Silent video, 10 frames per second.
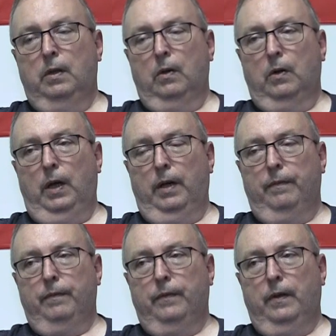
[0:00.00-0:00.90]
Okay?
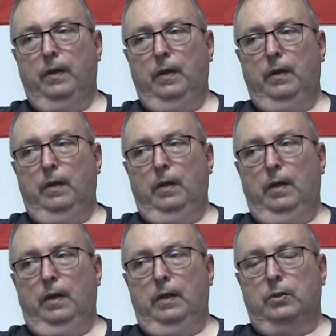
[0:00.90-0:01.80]

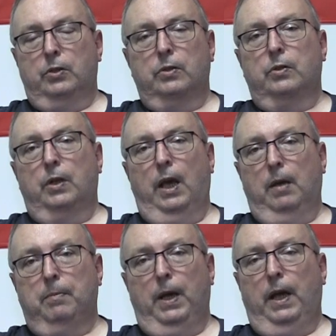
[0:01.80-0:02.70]
It's just you
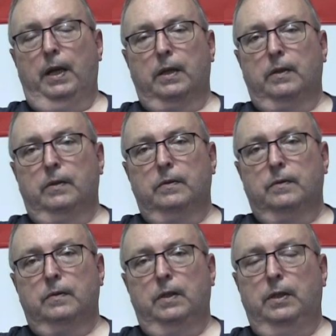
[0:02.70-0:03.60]
can't panic.
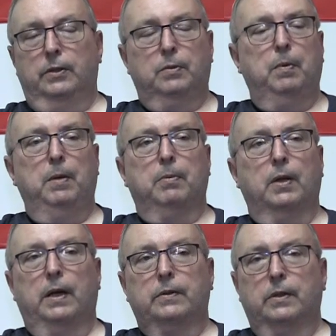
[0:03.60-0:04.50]
And there's people
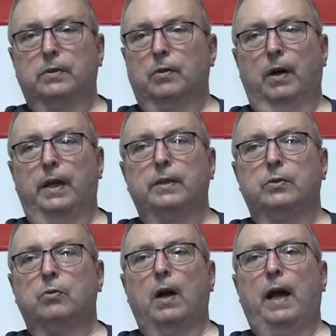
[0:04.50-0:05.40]
out there trying to
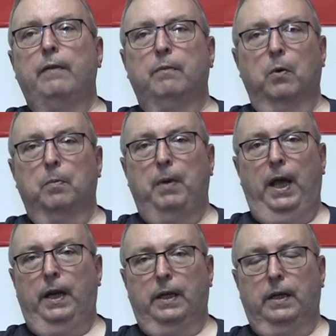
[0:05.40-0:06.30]
drive more
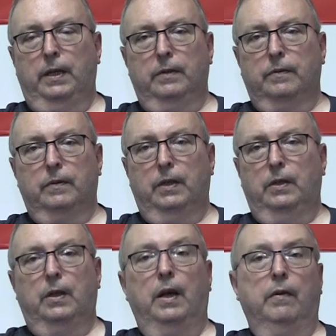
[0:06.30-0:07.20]
panic in,
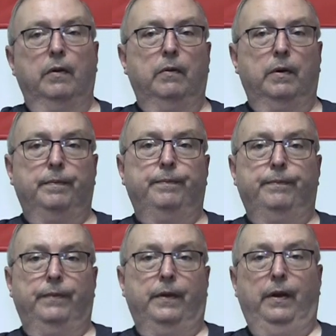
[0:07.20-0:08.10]
into everyone.
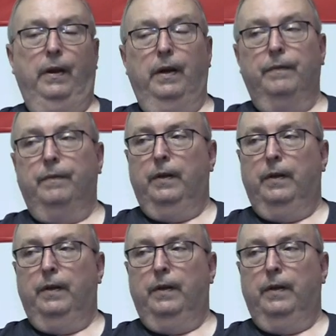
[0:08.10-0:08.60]
Right?